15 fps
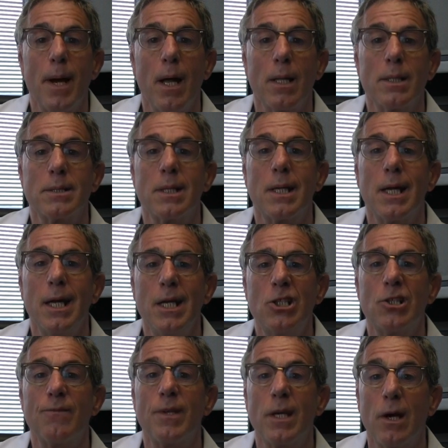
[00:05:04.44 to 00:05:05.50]
balance in
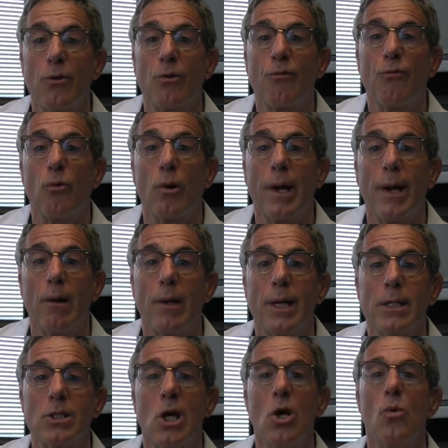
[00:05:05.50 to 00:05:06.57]
each of the other 4
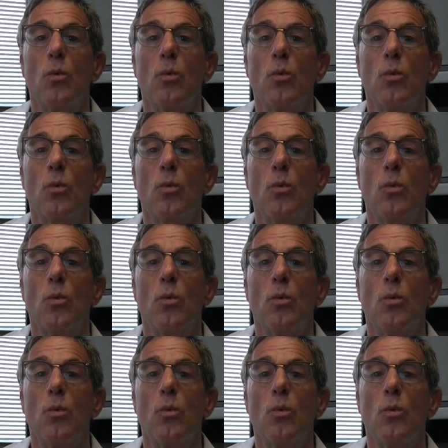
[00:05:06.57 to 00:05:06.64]
areas.